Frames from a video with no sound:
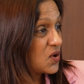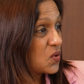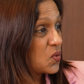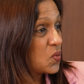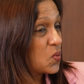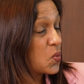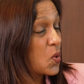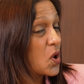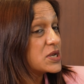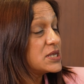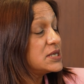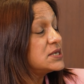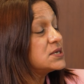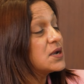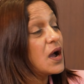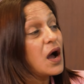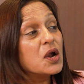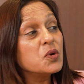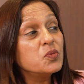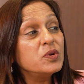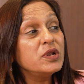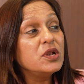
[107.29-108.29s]
what
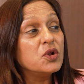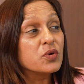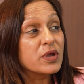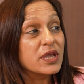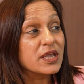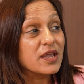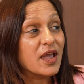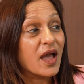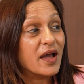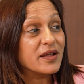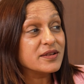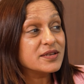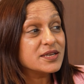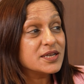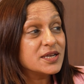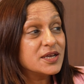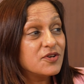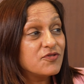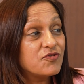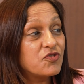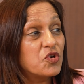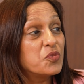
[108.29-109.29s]
are we looking at
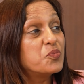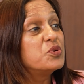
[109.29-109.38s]
for